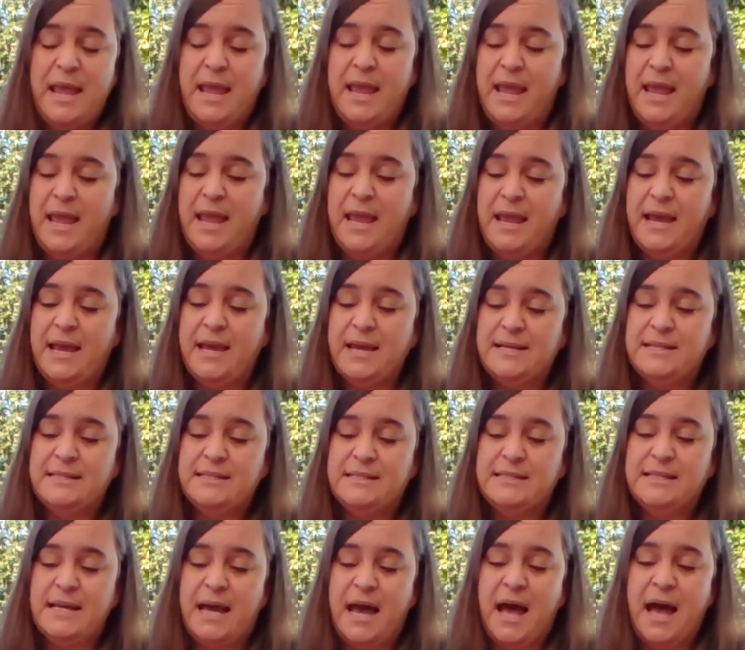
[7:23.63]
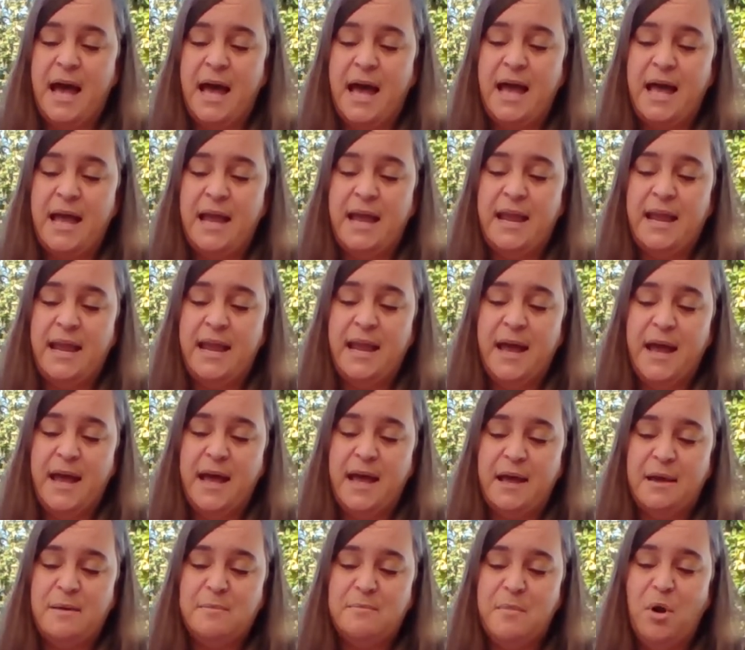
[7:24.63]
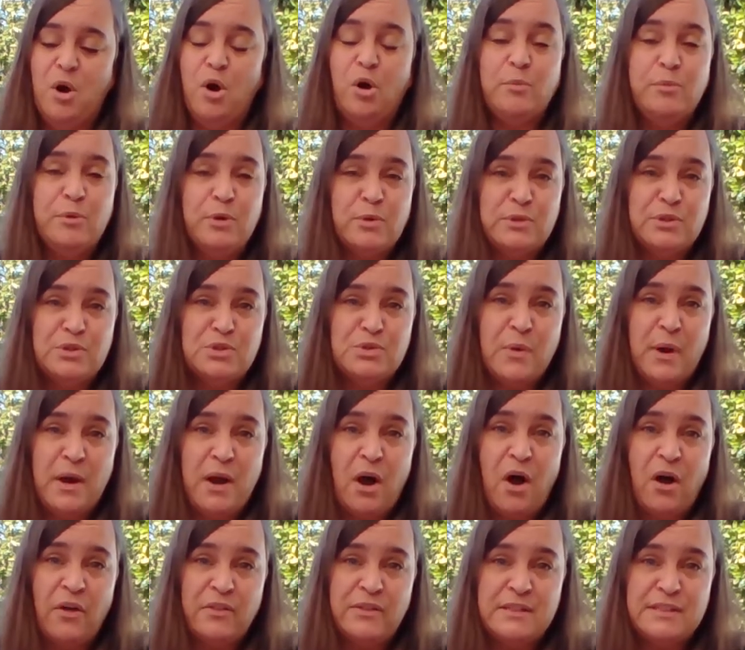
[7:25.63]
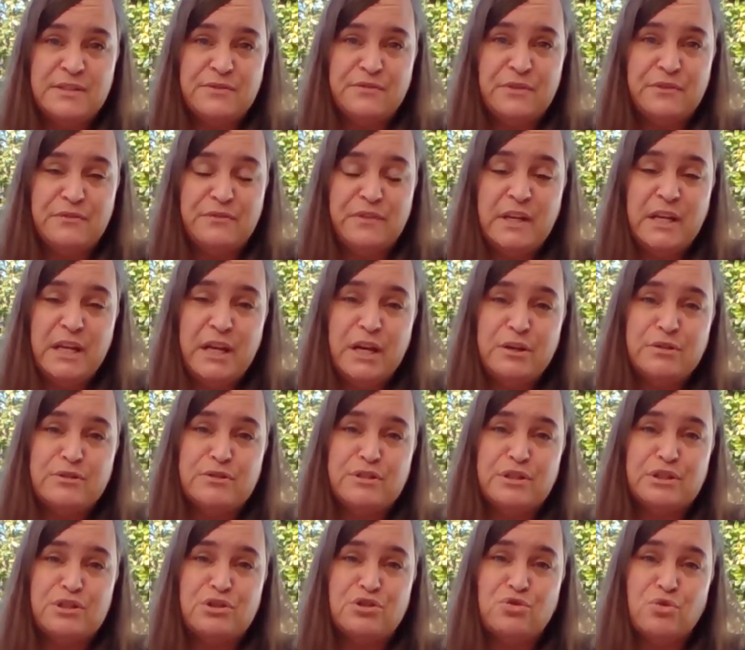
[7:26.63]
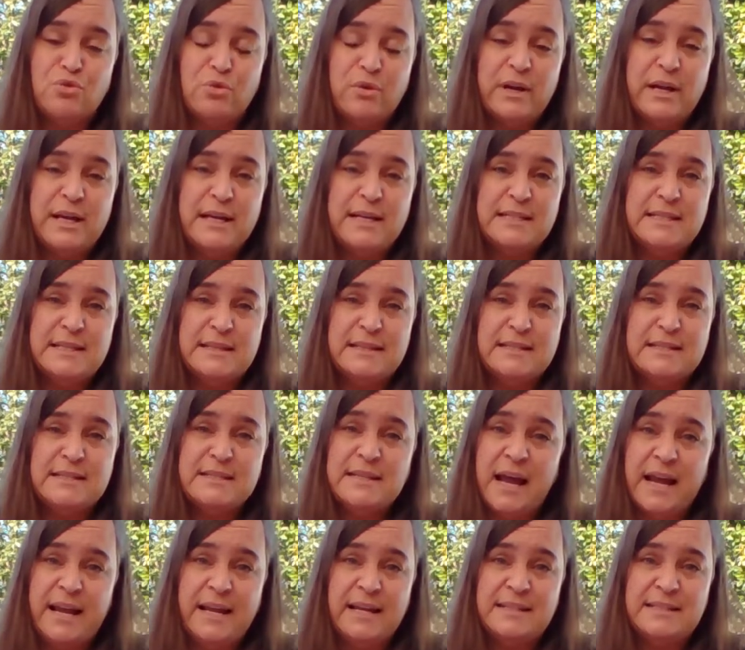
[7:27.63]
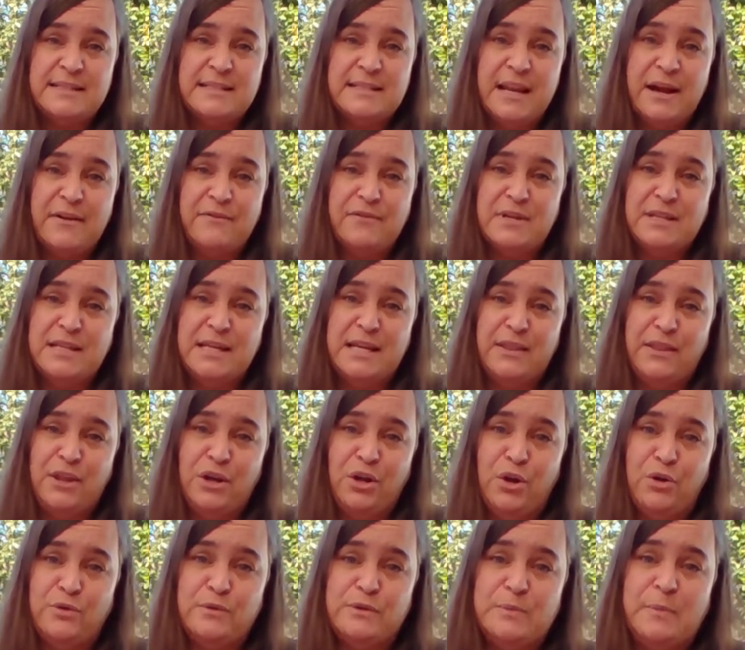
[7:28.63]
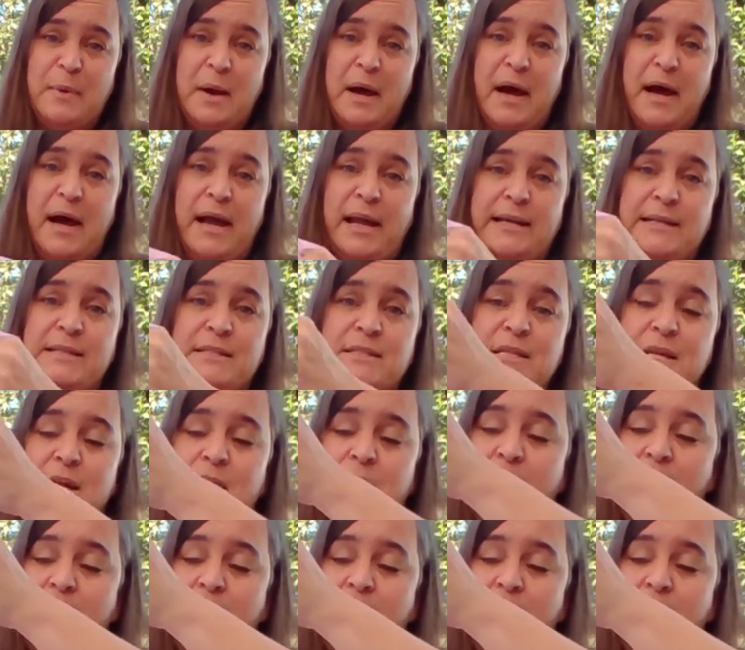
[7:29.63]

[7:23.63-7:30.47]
And I hope you enjoy all the different videos, the stories, and the science and everything that goes behind